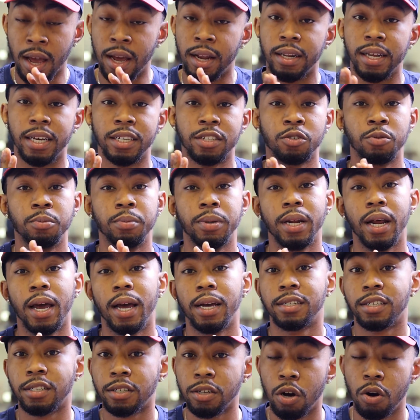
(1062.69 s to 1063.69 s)
that's gonna be
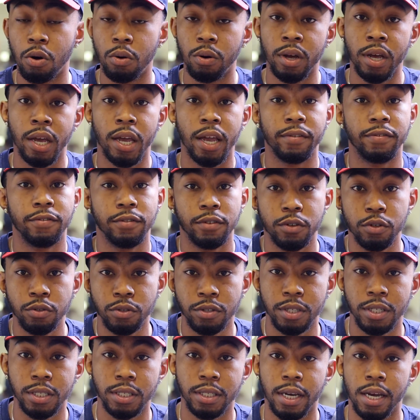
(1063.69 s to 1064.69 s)
that. So if you're new
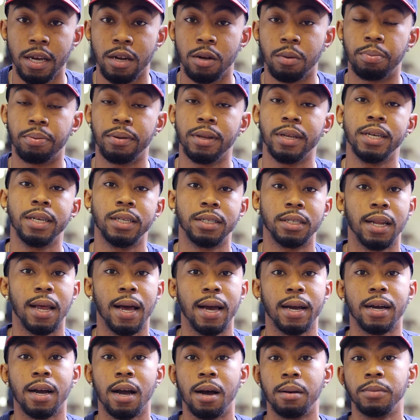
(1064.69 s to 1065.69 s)
to the channel, please
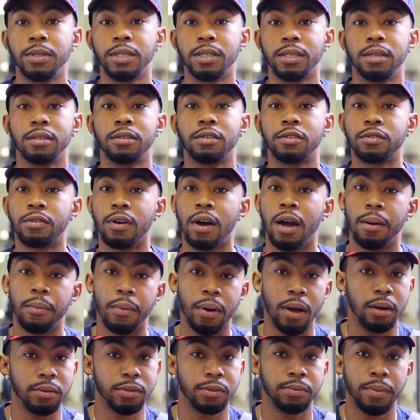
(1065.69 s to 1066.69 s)
like, comment, share, subscribe. It
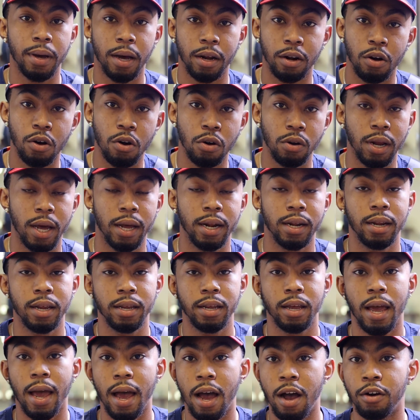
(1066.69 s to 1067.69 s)
helps me out a whole lot in the
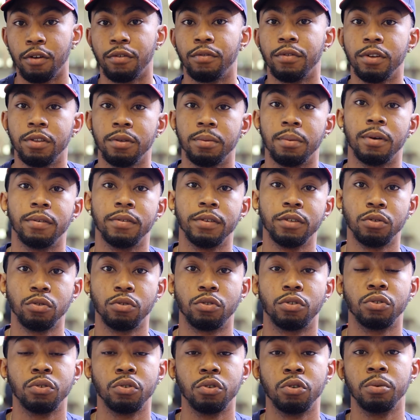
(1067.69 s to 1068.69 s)
algorithm of
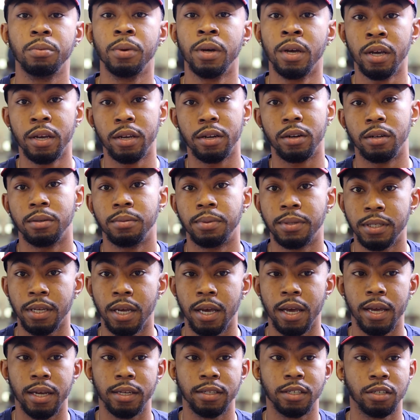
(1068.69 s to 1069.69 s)
YouTube, you know what I'm
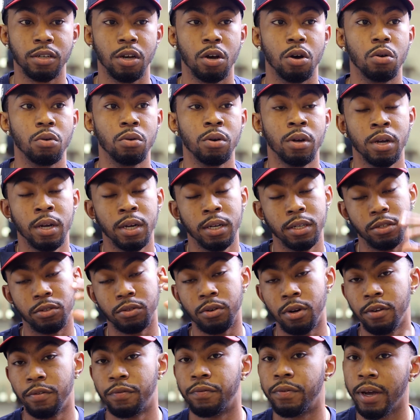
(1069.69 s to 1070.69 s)
saying? So
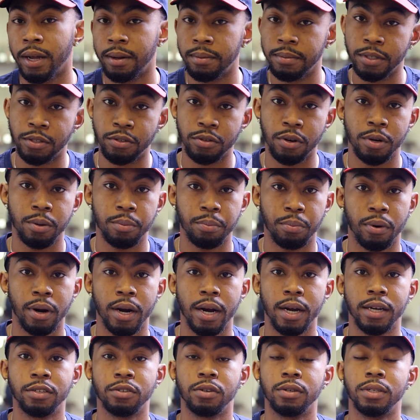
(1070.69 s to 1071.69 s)
join the family, join the
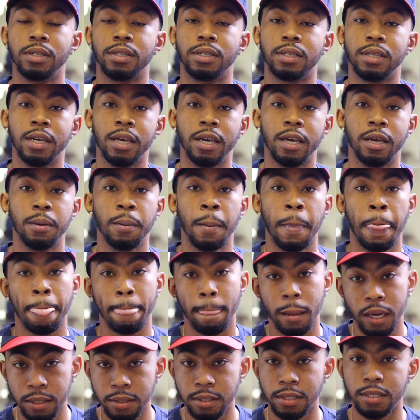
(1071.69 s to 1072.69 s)
brand, join the team,
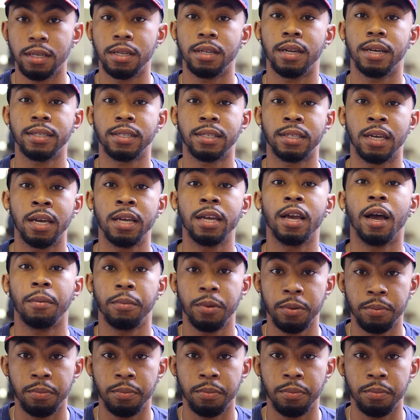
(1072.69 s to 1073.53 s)
and until next time, y'all be